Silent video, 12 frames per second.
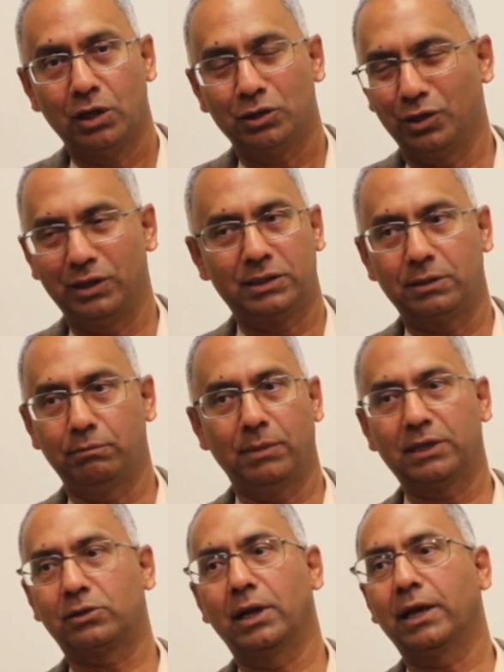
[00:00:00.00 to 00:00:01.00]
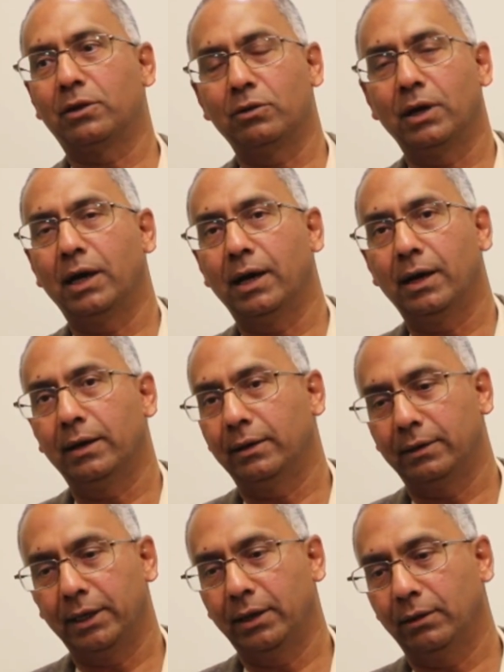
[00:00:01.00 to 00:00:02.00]
So it's much like
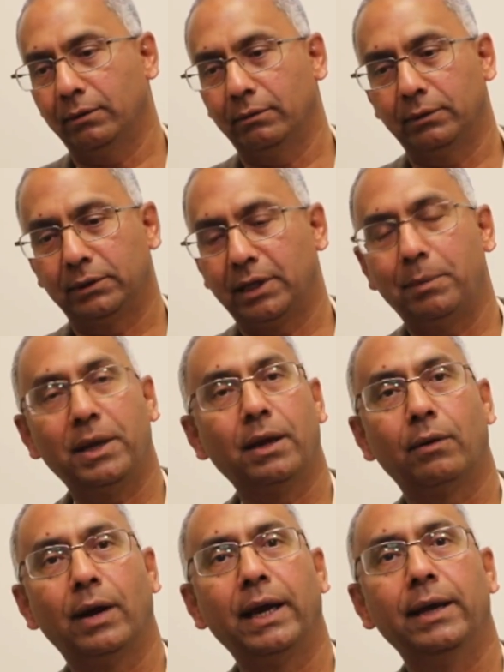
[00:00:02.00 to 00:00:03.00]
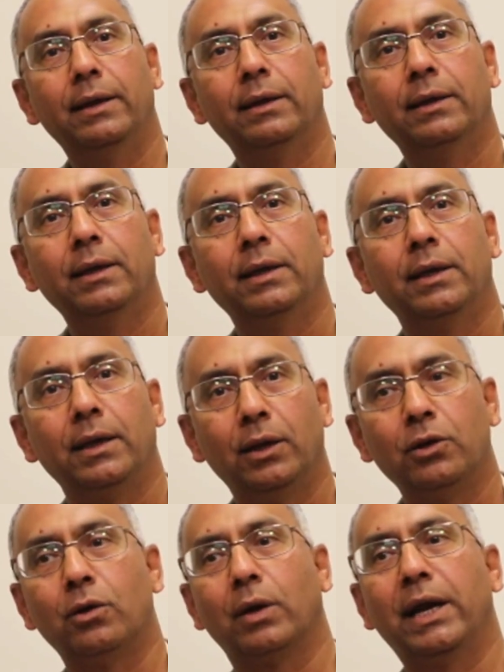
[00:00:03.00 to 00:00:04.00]
thumbing a ride.
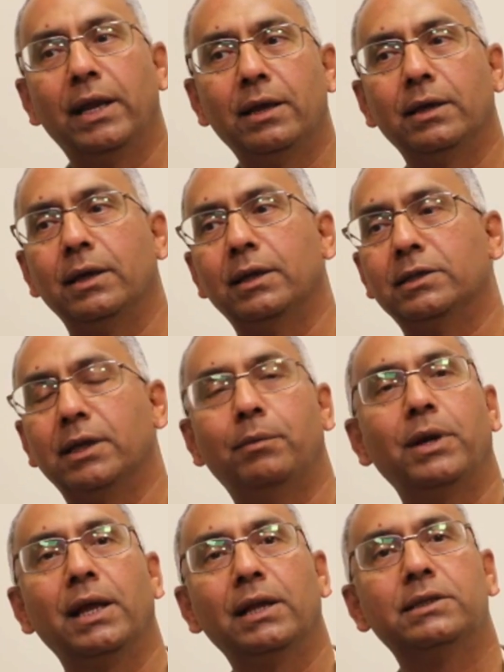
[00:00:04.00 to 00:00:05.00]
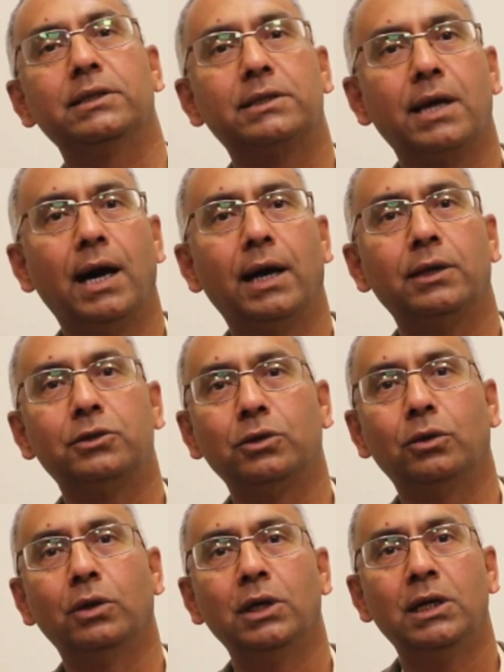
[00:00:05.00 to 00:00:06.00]
You're riding in somebody else's car,
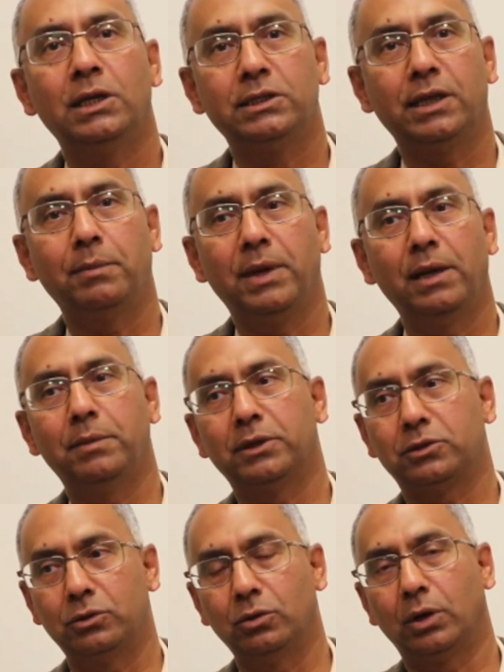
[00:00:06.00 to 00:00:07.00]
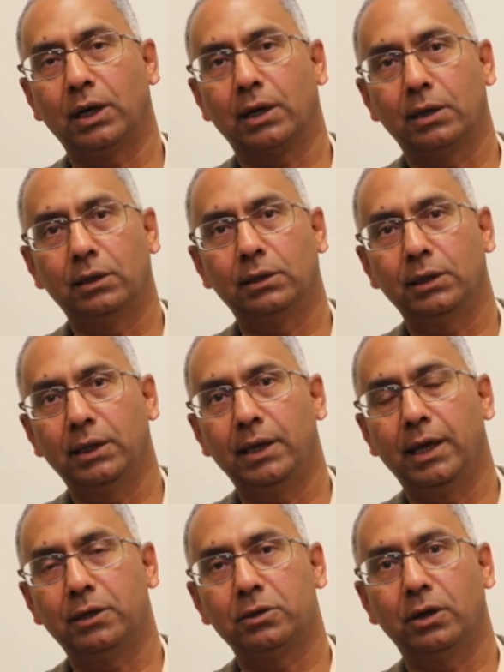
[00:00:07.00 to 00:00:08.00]
so some elements don't occur
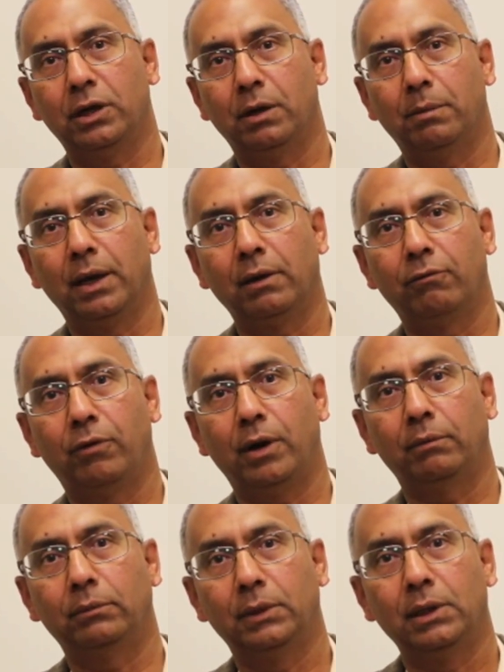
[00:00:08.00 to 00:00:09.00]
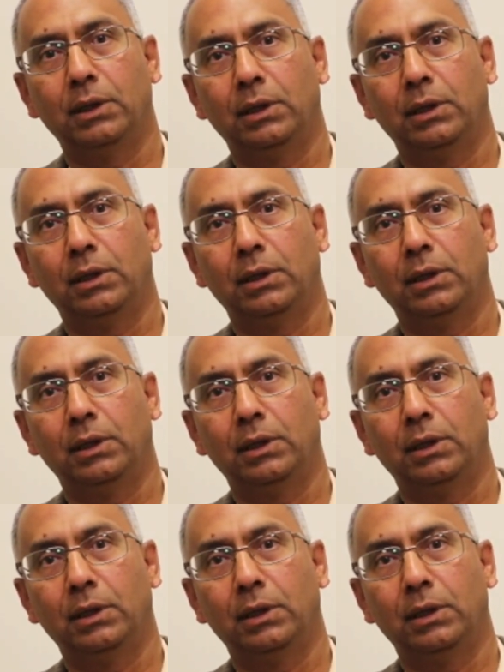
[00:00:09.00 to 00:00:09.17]
in nature in a bulk form.